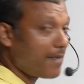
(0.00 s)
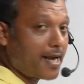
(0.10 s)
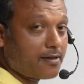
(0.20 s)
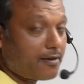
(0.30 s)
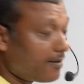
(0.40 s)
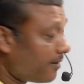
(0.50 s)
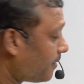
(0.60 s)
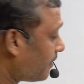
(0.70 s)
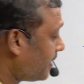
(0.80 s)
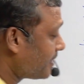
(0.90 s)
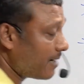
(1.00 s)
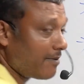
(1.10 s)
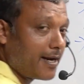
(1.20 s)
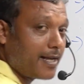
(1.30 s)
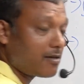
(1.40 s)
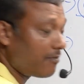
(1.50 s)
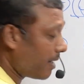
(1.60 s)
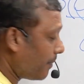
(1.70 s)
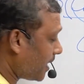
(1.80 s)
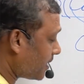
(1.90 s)
major disadvantage of
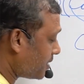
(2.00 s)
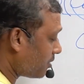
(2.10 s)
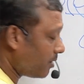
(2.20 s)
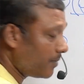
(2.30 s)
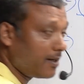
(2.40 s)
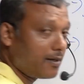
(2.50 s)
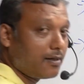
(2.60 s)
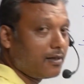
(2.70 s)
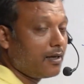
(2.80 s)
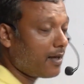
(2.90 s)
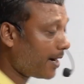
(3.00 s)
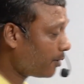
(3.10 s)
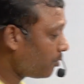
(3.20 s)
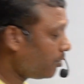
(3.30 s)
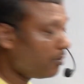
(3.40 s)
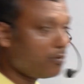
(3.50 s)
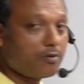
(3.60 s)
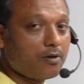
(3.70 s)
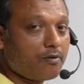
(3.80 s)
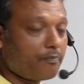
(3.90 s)
capitalist economy. I told you,
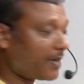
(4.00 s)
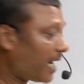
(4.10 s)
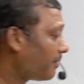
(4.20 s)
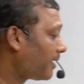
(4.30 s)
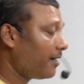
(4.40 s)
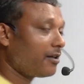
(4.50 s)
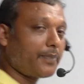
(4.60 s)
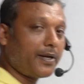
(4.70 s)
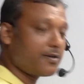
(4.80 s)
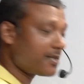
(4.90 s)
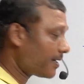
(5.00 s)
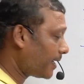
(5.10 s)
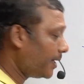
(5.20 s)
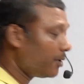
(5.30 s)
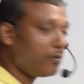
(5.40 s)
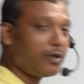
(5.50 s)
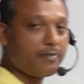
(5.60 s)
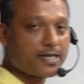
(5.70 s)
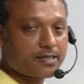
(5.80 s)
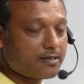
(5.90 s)
private entrepreneurs are ready to
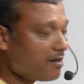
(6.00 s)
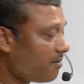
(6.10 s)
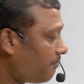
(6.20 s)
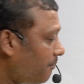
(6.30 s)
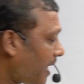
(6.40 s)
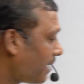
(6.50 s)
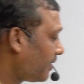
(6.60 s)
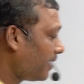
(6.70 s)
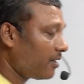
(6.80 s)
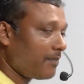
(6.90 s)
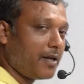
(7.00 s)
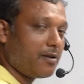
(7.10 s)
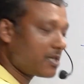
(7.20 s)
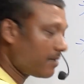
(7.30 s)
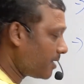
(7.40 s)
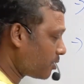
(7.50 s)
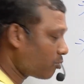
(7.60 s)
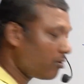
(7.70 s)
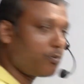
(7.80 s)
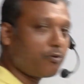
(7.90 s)
invest. Private entrepreneurs have the
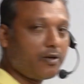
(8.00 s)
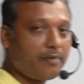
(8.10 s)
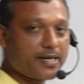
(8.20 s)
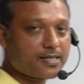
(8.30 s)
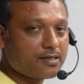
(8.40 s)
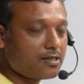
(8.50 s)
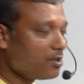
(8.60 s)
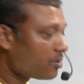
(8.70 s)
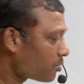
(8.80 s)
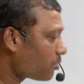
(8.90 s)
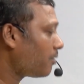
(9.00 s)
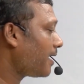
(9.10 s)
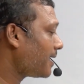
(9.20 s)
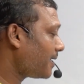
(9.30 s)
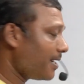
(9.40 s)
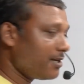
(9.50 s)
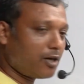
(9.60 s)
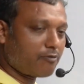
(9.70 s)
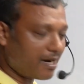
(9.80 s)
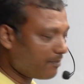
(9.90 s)
scope to invest. So as a
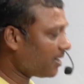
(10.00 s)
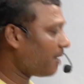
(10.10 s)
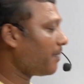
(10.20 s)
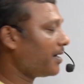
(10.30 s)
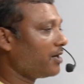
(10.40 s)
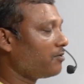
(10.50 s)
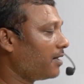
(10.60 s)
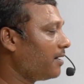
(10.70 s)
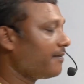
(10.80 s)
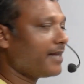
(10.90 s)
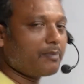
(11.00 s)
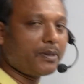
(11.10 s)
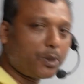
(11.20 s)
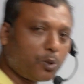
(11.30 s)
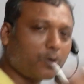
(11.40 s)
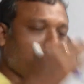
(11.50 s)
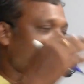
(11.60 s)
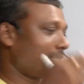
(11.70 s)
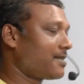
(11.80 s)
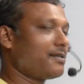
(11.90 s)
result, what will happen actually? There will be two
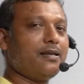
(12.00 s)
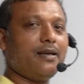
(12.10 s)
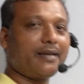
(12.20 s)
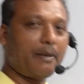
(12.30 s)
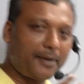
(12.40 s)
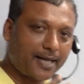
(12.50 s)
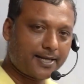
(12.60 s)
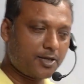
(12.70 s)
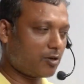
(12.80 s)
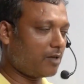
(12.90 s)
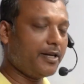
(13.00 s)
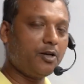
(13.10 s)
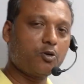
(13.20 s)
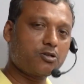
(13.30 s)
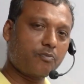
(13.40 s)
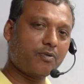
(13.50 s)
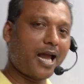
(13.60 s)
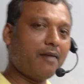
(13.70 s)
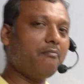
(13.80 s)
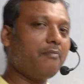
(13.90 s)
classes. Capitalist economy in course of
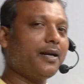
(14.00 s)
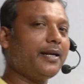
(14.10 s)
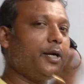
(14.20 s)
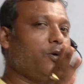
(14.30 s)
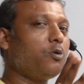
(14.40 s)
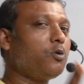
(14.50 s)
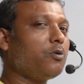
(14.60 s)
time will lead to